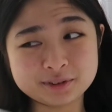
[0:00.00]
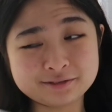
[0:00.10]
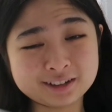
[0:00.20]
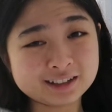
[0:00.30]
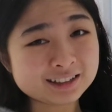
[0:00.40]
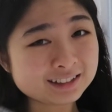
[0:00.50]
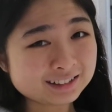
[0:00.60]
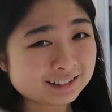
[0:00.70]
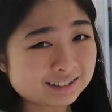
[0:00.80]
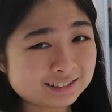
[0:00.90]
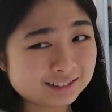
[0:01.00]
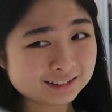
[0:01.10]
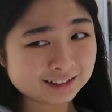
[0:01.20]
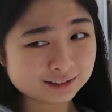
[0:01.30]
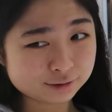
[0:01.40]
be fine,
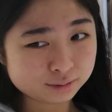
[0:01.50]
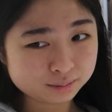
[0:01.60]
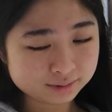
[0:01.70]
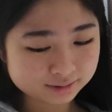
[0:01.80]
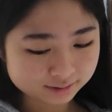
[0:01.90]
I hope.